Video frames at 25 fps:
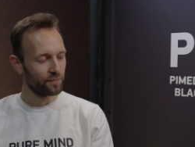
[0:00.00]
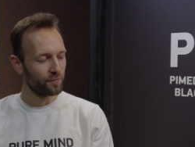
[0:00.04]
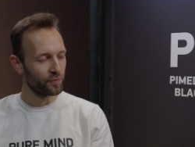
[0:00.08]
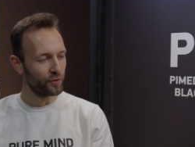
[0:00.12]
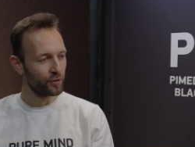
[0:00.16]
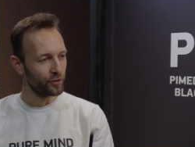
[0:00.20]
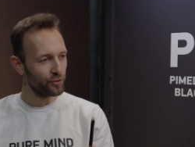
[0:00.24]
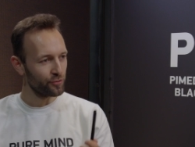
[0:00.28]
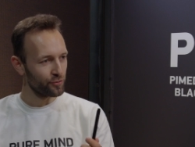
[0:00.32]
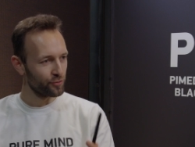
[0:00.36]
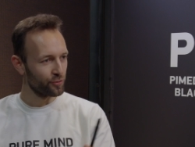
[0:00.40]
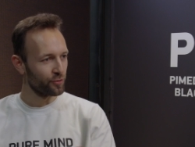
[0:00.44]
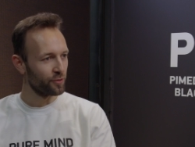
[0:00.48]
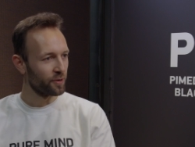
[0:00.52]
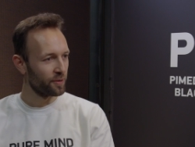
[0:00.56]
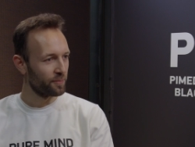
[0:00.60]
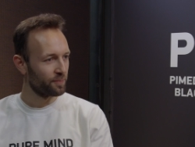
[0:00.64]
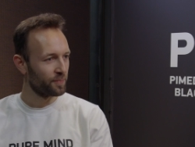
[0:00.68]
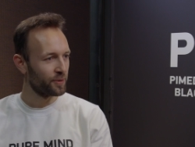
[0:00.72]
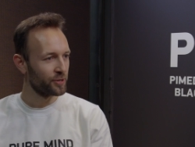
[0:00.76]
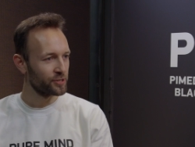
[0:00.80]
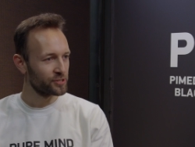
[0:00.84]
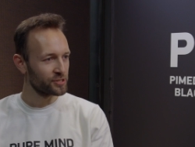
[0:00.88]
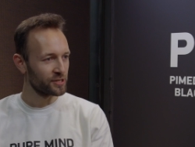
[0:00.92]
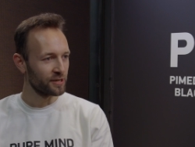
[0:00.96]
for you uh,
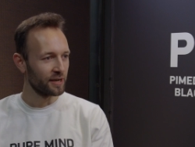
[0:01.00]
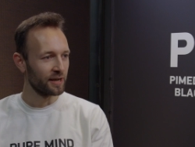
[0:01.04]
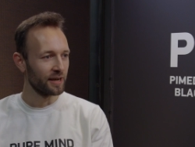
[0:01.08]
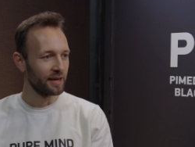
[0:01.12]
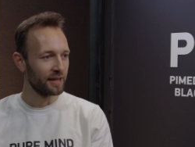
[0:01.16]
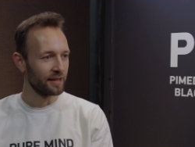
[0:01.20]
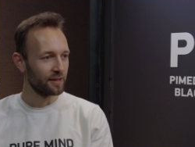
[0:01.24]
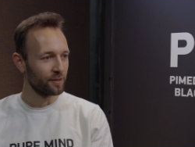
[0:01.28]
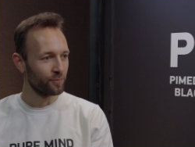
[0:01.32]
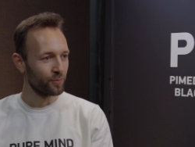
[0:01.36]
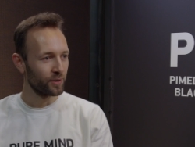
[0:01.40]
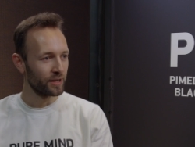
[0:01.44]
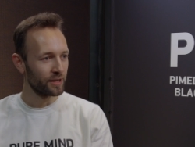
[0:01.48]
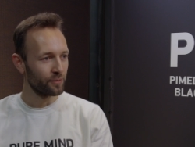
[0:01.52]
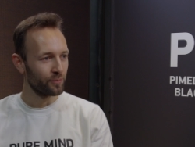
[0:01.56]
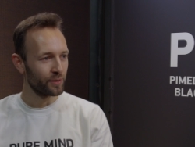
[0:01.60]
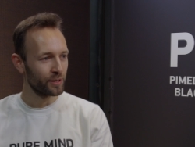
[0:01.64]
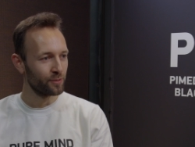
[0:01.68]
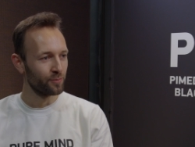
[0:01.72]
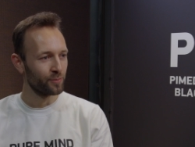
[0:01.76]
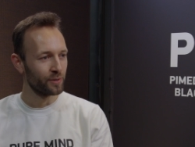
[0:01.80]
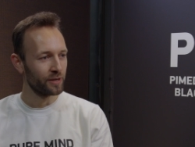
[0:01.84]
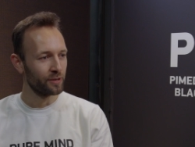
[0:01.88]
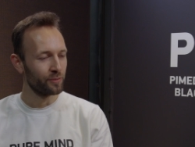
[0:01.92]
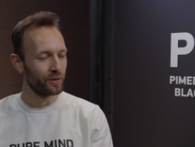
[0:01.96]
personally, and why
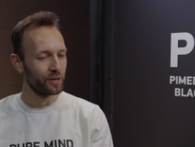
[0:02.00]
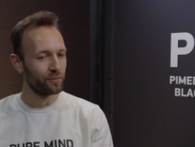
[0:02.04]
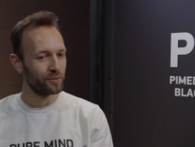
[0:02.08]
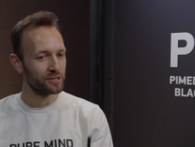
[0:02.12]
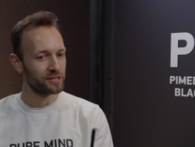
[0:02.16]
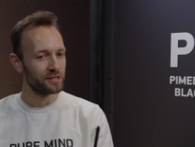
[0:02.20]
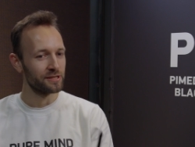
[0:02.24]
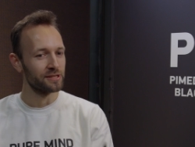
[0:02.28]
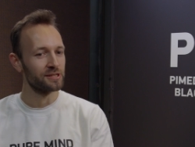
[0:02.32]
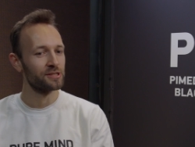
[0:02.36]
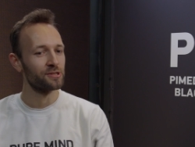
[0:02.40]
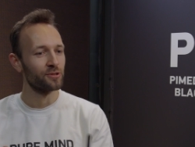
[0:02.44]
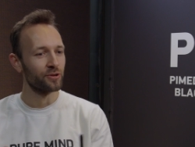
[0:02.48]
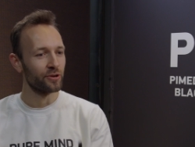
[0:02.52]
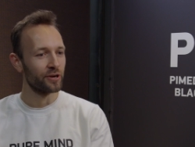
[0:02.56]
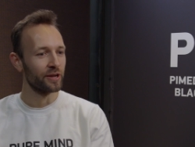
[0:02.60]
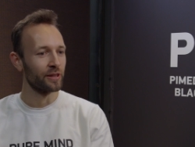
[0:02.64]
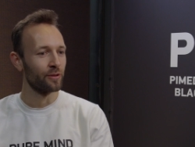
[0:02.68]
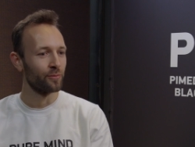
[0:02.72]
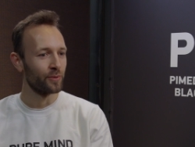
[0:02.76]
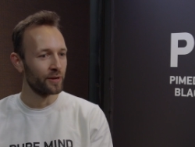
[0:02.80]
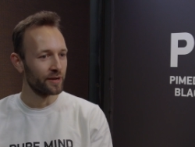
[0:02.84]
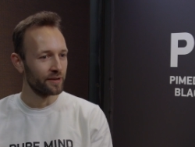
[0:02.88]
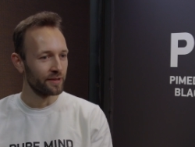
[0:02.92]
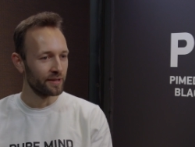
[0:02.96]
what why, why was this story
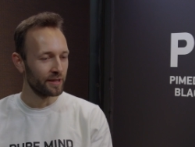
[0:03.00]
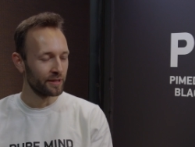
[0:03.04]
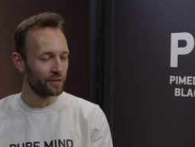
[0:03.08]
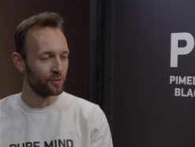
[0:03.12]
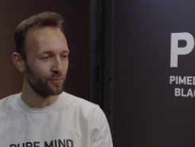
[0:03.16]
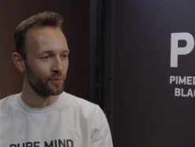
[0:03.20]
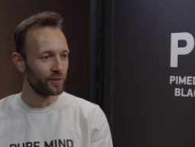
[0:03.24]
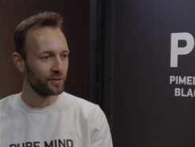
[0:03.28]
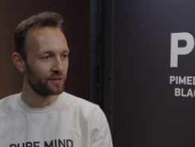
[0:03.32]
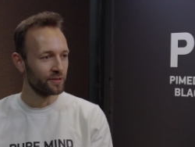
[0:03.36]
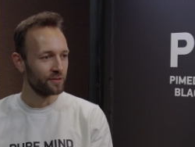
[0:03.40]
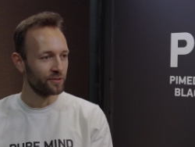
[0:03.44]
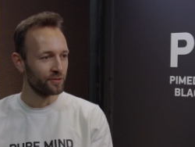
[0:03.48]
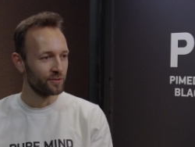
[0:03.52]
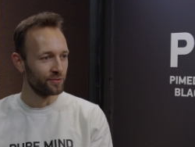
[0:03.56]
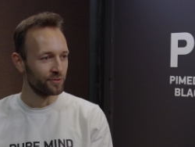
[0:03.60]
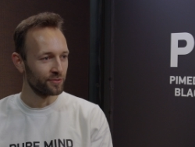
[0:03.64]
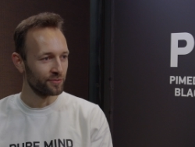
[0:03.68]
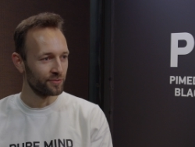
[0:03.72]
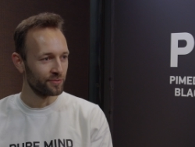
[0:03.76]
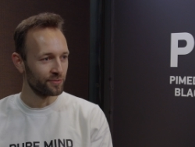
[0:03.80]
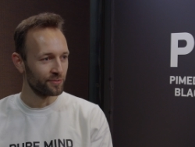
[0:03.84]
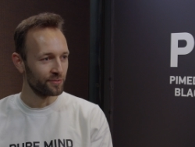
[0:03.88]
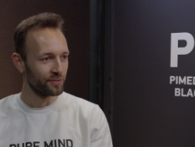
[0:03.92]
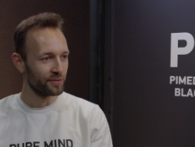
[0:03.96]
the one that you wanted
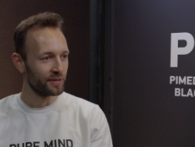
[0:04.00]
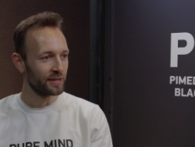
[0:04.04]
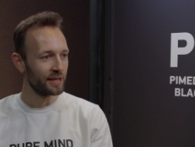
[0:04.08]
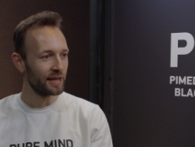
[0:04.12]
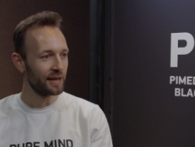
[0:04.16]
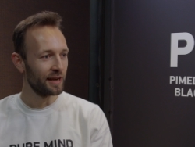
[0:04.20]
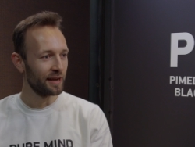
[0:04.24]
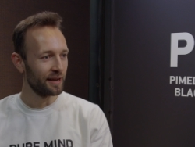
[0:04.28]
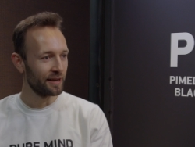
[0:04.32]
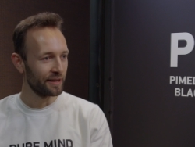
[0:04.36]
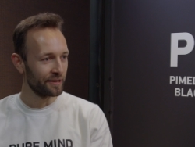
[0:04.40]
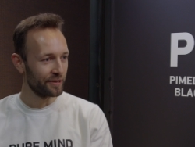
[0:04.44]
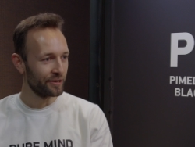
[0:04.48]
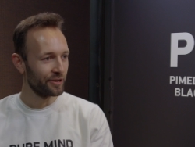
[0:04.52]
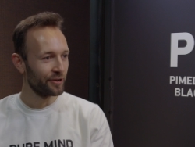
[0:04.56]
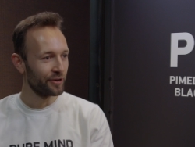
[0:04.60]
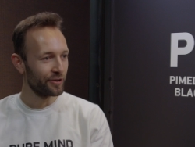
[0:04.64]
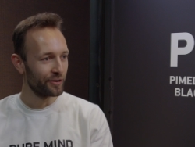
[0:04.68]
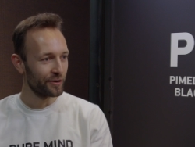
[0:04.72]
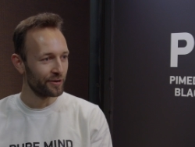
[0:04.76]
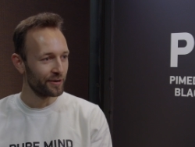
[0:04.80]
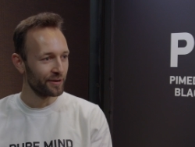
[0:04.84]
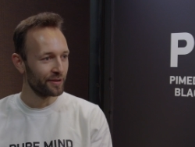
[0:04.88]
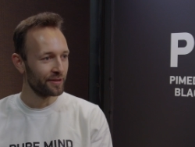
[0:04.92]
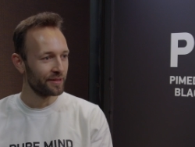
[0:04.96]
to tell in
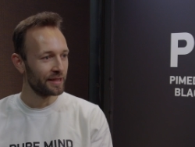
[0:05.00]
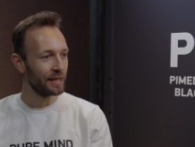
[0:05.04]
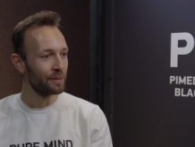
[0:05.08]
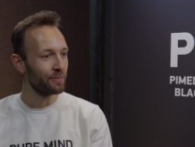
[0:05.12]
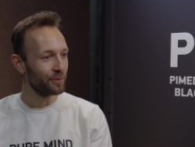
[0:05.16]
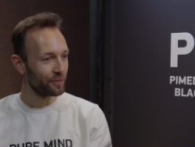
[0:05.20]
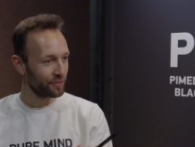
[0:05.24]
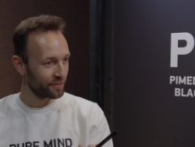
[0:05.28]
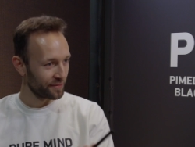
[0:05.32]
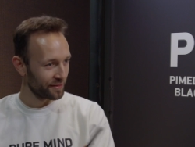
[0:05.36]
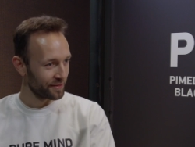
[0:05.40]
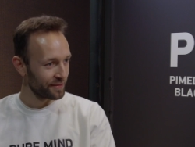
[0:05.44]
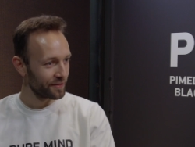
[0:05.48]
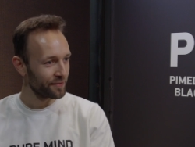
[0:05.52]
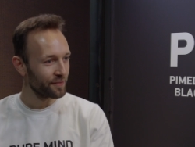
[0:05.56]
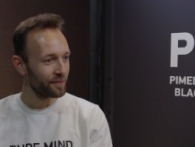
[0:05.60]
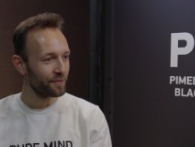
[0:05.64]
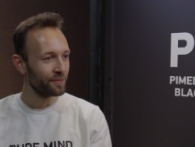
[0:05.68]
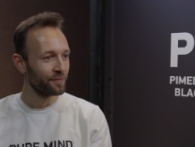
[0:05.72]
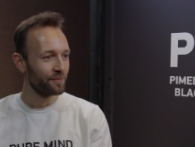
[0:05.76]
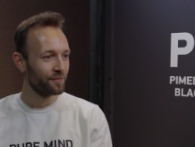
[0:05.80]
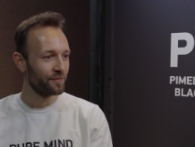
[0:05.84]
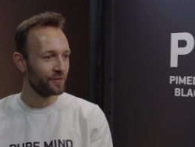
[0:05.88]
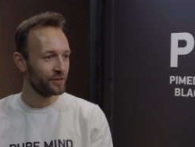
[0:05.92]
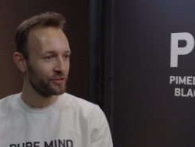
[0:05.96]
your uh, debut
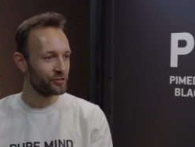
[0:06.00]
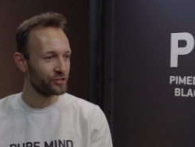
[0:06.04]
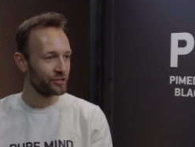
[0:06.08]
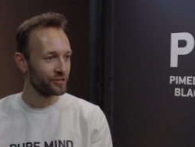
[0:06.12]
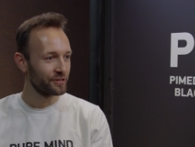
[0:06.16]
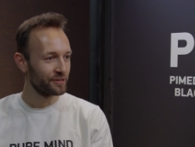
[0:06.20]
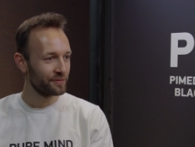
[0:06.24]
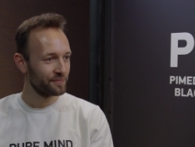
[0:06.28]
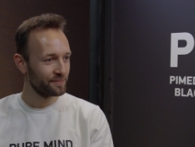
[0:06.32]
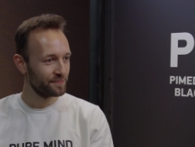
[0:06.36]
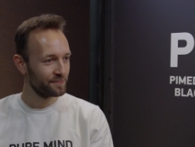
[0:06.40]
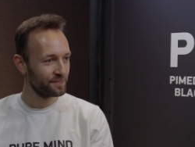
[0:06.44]
feature?